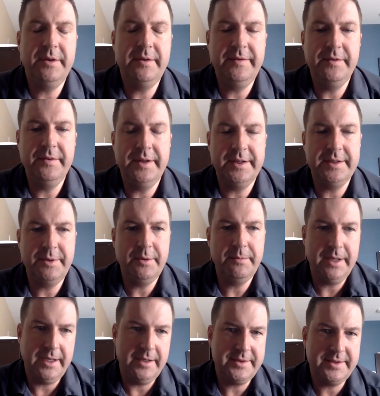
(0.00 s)
a few things about
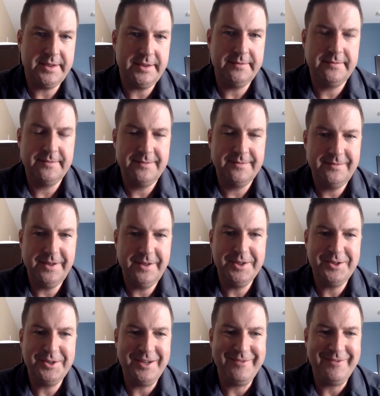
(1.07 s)
biosol. Very
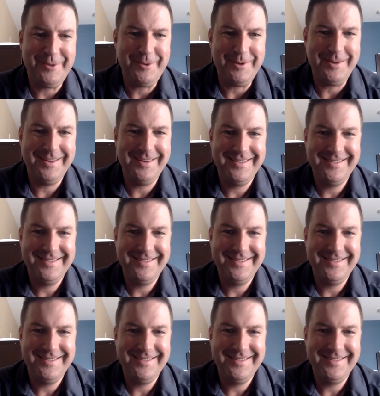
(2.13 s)
straightforward.